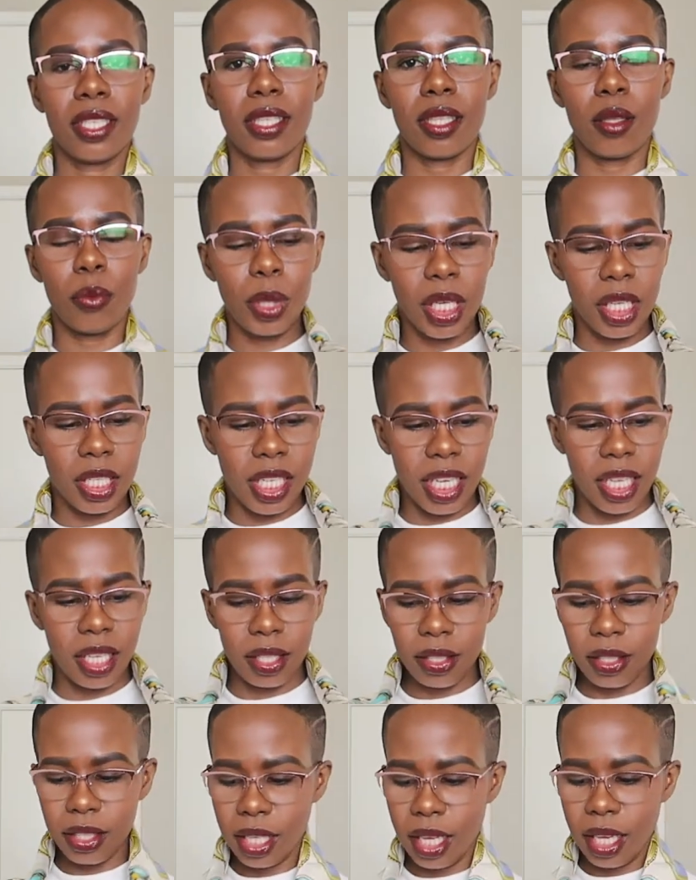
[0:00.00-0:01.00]
the
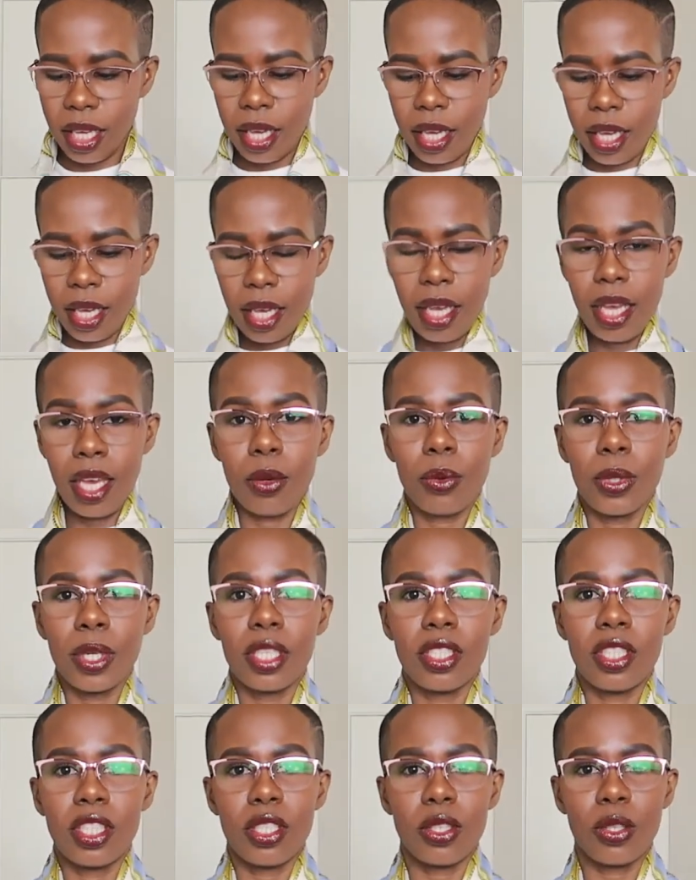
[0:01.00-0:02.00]
pigtails, and
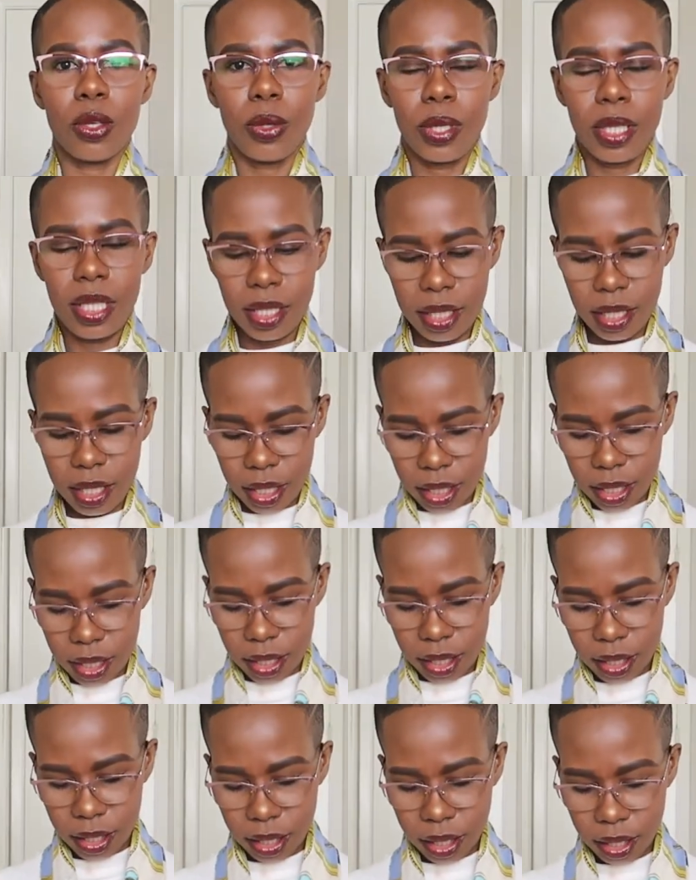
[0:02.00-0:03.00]
we're just going to
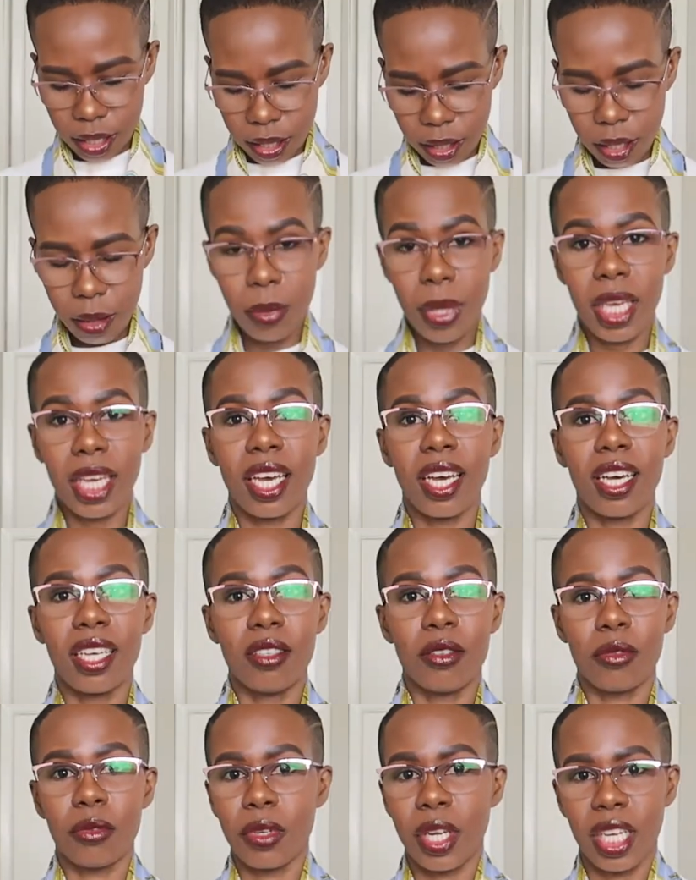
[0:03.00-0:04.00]
make
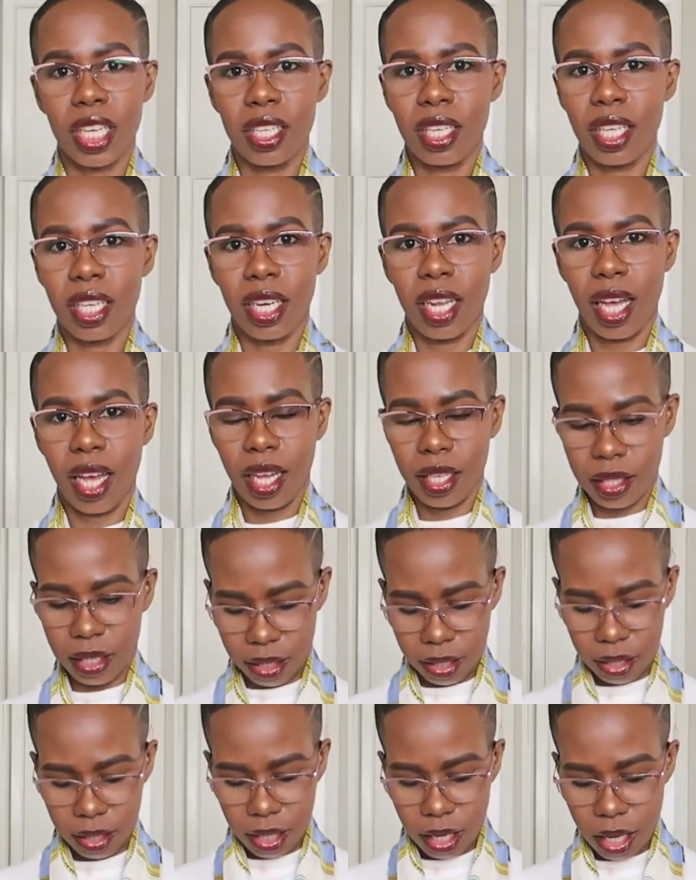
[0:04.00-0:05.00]
a regular knot
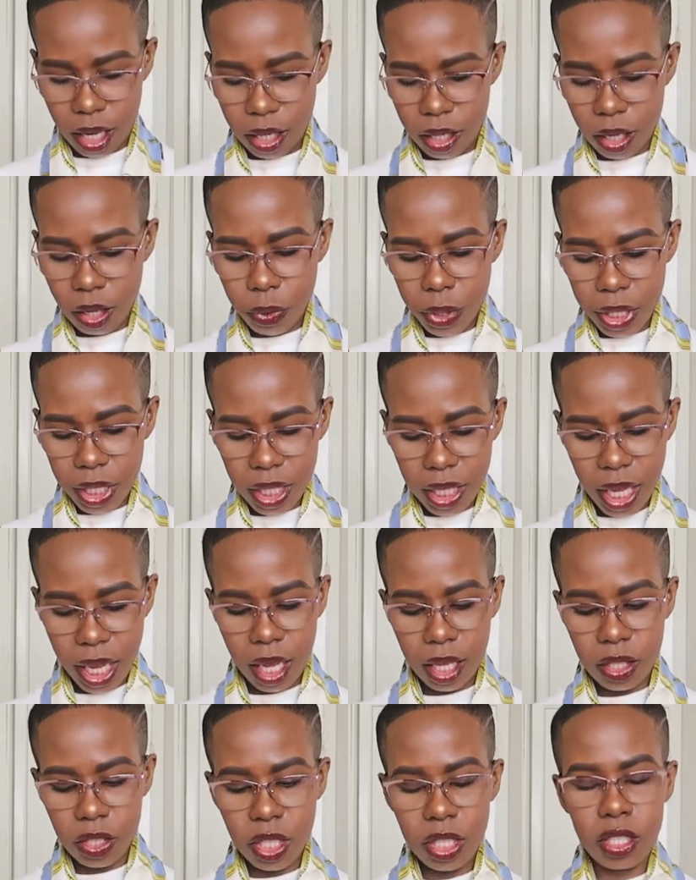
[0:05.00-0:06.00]
not really
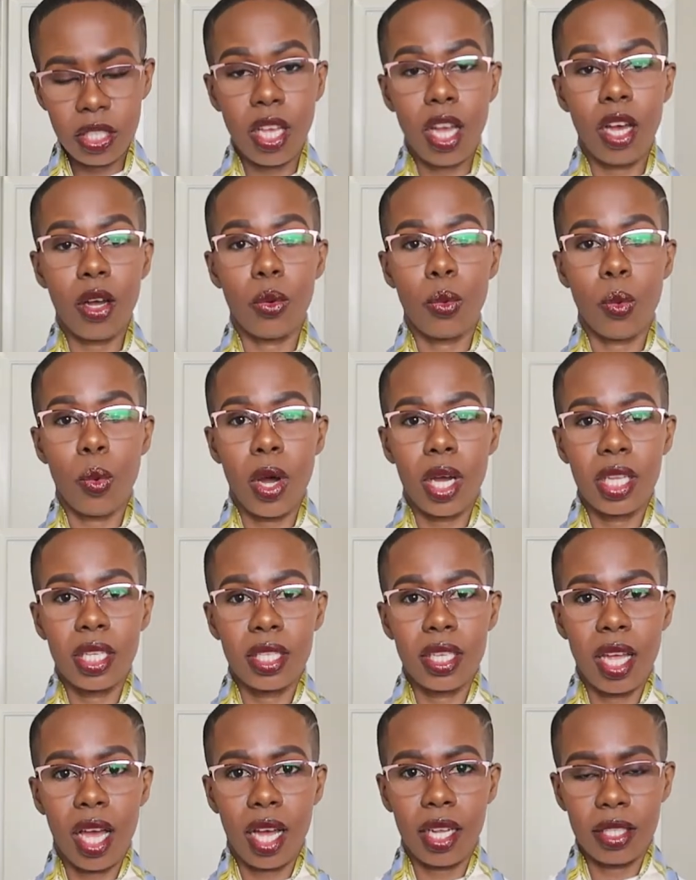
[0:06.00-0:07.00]
like just a
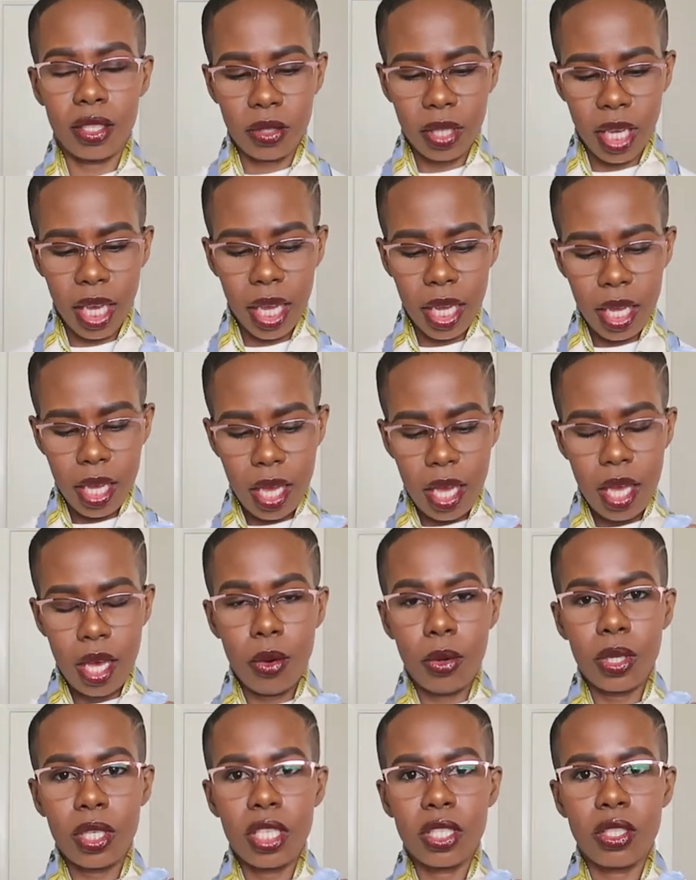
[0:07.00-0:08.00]
one knot okay
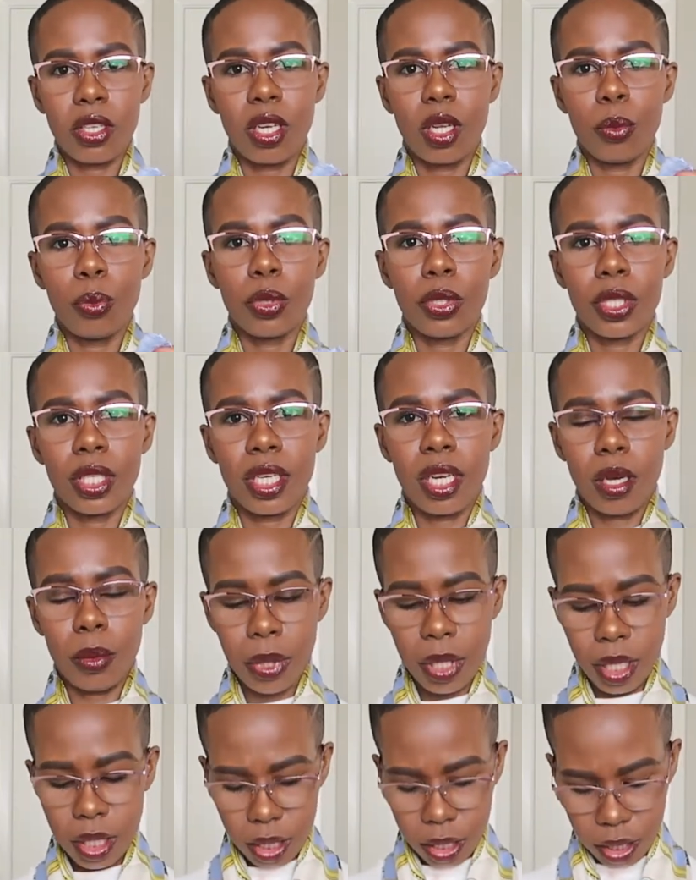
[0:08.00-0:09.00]
we're just gonna pull it
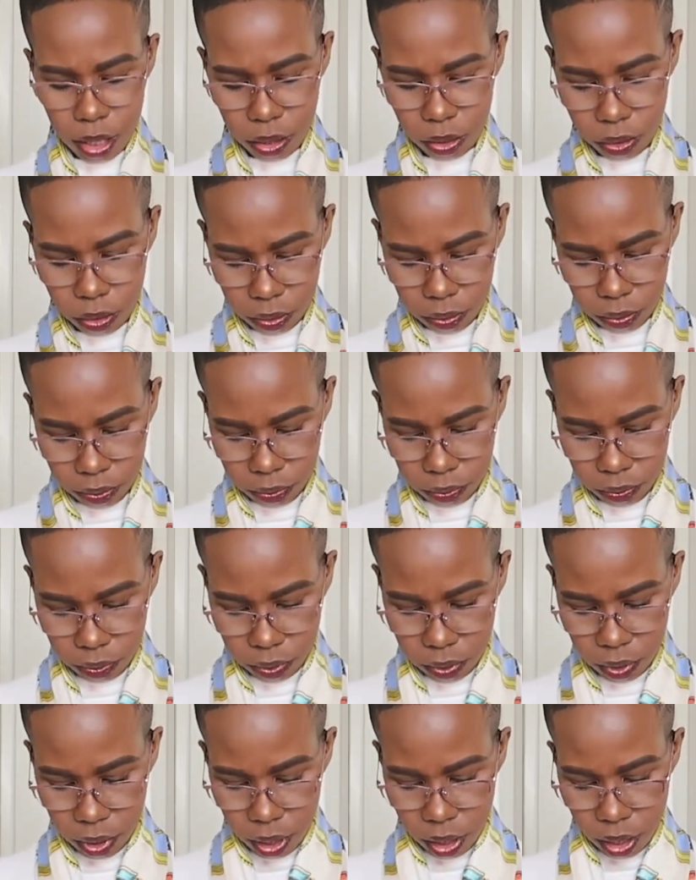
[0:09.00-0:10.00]
up a little
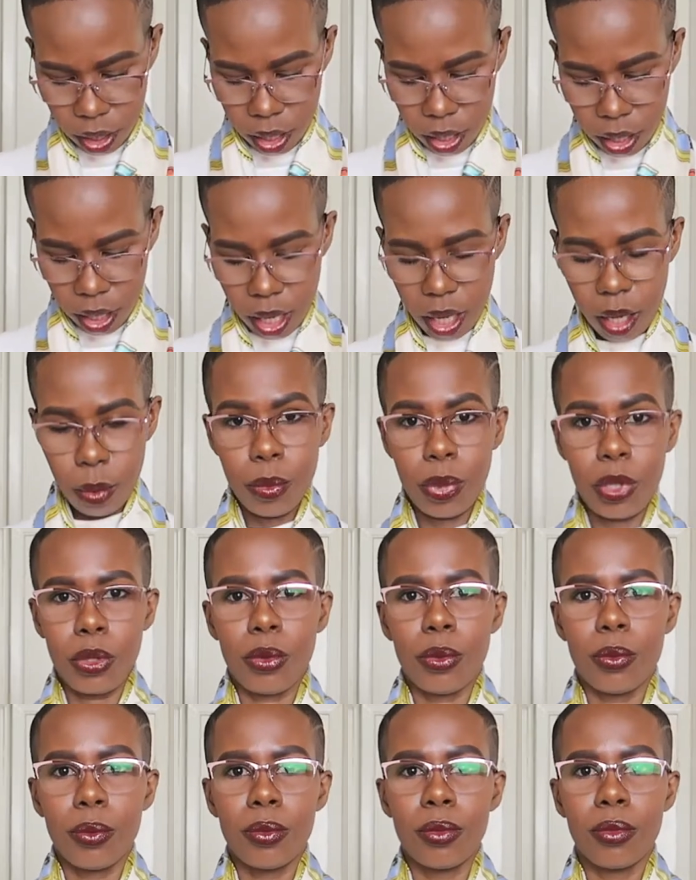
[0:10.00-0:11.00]
and
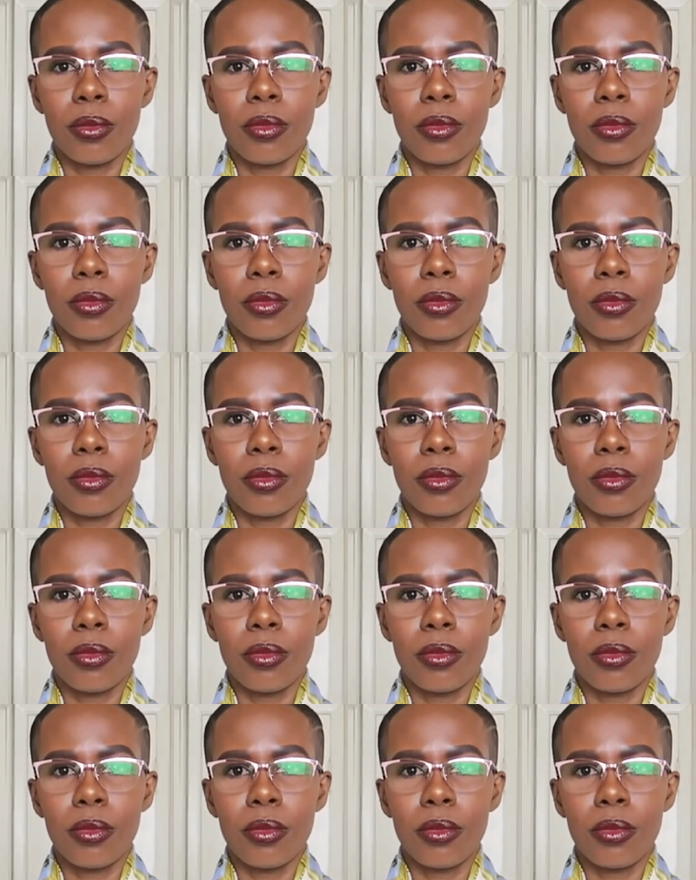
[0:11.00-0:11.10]
boom